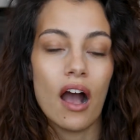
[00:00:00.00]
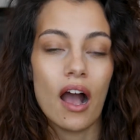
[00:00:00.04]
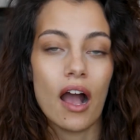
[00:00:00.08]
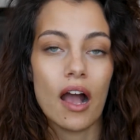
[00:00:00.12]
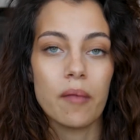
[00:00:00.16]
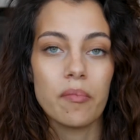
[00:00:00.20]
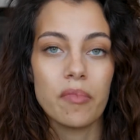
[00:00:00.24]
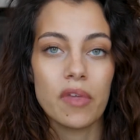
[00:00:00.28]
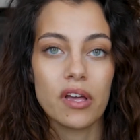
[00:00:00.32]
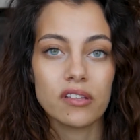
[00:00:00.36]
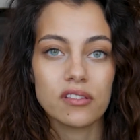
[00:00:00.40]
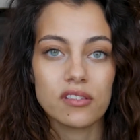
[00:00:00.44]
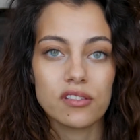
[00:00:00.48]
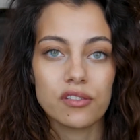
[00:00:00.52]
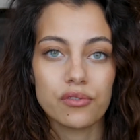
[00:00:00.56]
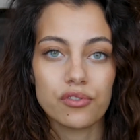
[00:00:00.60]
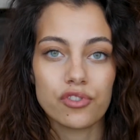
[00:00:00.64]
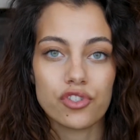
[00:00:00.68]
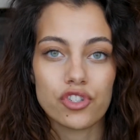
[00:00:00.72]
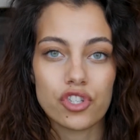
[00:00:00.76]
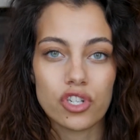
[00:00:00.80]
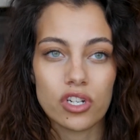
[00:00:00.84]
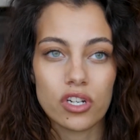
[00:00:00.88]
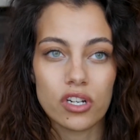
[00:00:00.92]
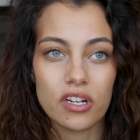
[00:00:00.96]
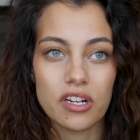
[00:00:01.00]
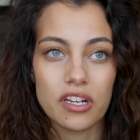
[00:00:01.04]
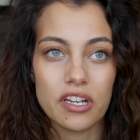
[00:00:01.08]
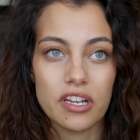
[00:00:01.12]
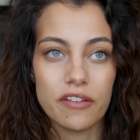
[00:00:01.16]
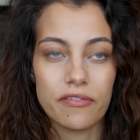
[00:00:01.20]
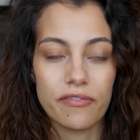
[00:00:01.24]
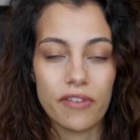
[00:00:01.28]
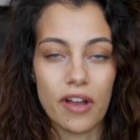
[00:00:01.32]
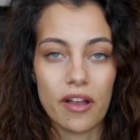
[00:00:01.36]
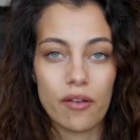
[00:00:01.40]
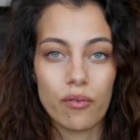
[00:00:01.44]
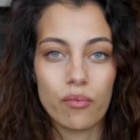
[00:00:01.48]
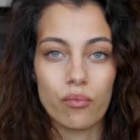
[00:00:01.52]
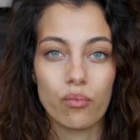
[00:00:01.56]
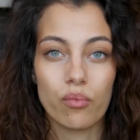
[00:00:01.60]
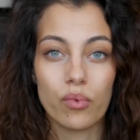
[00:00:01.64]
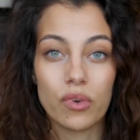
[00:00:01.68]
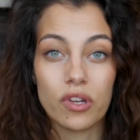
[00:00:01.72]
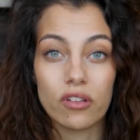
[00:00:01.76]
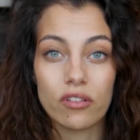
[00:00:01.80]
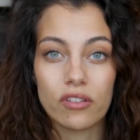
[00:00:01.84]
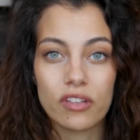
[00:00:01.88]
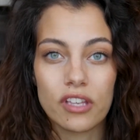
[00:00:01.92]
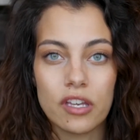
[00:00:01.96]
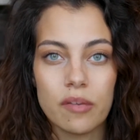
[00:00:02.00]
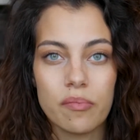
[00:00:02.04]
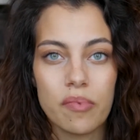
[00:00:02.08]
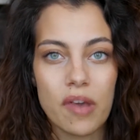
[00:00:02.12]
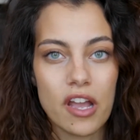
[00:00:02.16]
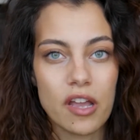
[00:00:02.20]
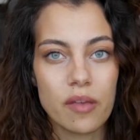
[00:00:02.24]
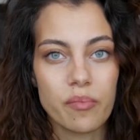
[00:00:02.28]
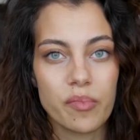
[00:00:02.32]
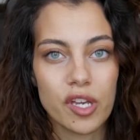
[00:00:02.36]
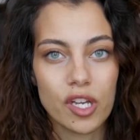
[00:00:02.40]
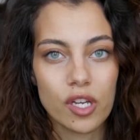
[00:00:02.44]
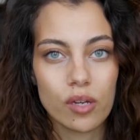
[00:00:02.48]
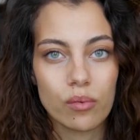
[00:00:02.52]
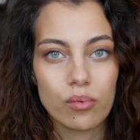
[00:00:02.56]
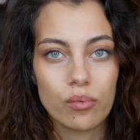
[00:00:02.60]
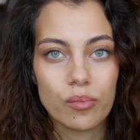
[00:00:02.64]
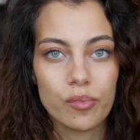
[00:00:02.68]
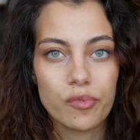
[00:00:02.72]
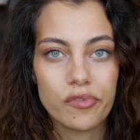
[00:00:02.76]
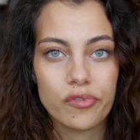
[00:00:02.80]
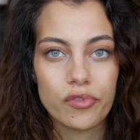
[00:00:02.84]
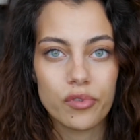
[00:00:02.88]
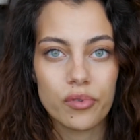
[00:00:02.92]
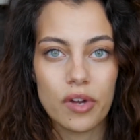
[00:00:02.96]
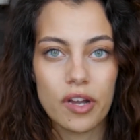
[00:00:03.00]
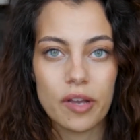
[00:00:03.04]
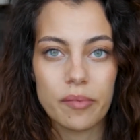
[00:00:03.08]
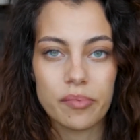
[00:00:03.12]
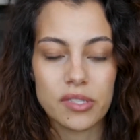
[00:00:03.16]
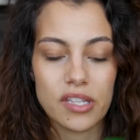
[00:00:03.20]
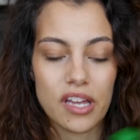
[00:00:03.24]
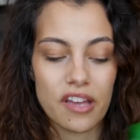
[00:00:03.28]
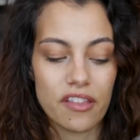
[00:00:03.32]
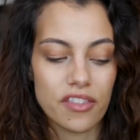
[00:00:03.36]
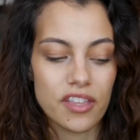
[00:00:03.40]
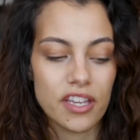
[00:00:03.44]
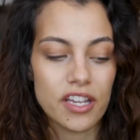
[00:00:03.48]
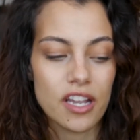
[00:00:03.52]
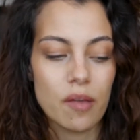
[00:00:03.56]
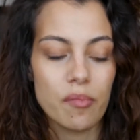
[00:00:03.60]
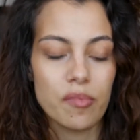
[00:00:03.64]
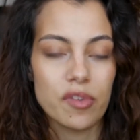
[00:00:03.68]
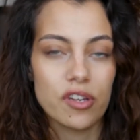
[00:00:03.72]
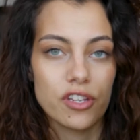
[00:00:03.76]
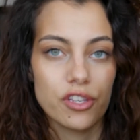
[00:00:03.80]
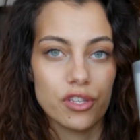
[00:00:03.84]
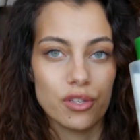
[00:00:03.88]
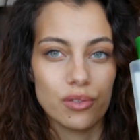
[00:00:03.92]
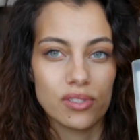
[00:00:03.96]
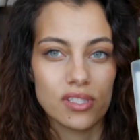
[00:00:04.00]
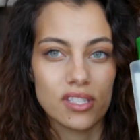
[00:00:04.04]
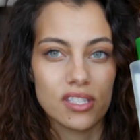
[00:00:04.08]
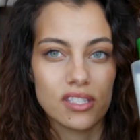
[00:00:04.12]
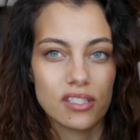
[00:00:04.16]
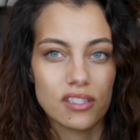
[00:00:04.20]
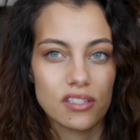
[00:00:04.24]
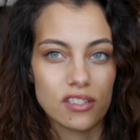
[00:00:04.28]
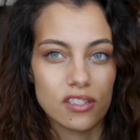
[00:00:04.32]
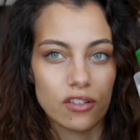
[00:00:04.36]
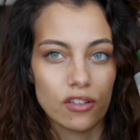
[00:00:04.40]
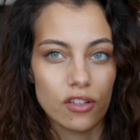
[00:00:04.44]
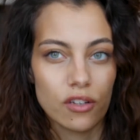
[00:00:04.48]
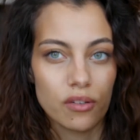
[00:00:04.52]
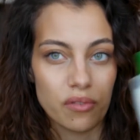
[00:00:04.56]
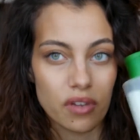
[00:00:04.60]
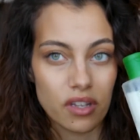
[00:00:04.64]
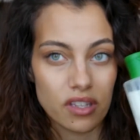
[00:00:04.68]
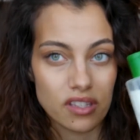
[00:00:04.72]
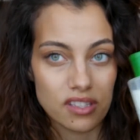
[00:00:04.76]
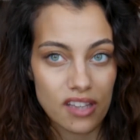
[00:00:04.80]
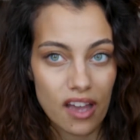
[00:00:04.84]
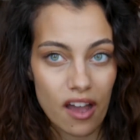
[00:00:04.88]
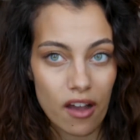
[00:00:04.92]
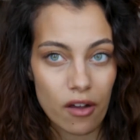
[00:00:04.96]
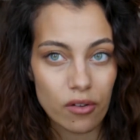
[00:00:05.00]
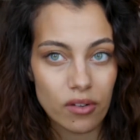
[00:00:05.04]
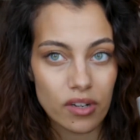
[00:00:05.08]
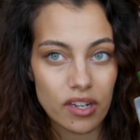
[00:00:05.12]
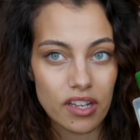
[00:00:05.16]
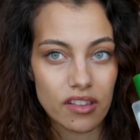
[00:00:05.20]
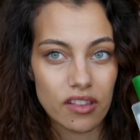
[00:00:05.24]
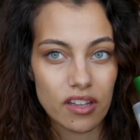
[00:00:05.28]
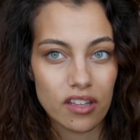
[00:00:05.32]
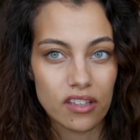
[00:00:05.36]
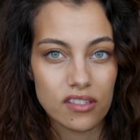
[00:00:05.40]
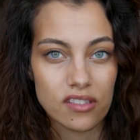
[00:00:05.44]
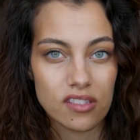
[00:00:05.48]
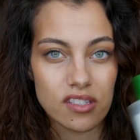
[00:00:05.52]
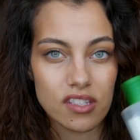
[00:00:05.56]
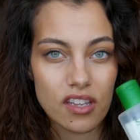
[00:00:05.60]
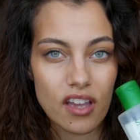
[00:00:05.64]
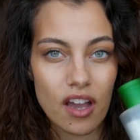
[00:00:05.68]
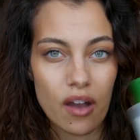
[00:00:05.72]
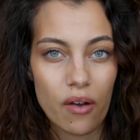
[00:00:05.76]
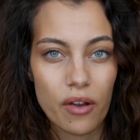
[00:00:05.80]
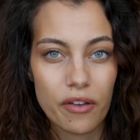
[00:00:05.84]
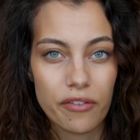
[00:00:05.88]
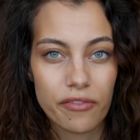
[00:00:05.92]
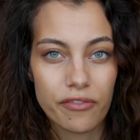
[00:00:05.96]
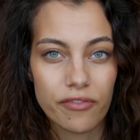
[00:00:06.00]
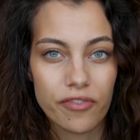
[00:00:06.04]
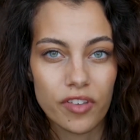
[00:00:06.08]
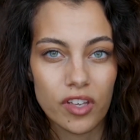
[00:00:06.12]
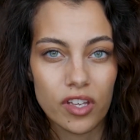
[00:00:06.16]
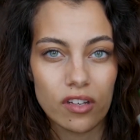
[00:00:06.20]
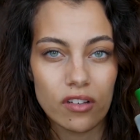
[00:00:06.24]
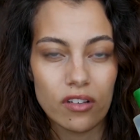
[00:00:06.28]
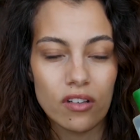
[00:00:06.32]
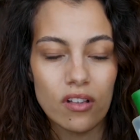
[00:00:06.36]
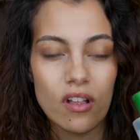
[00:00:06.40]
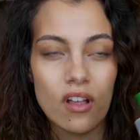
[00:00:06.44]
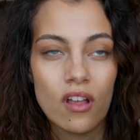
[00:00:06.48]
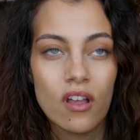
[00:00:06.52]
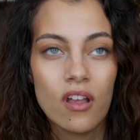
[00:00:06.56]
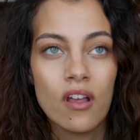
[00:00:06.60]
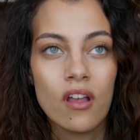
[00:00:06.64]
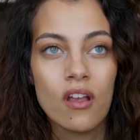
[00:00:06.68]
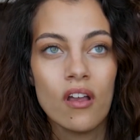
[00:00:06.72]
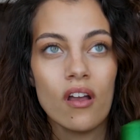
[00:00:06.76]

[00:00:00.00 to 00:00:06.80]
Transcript: I'm not so sure if I will keep buying makeup remover wipes. I think I'm gonna use this until it runs out and then see how I feel.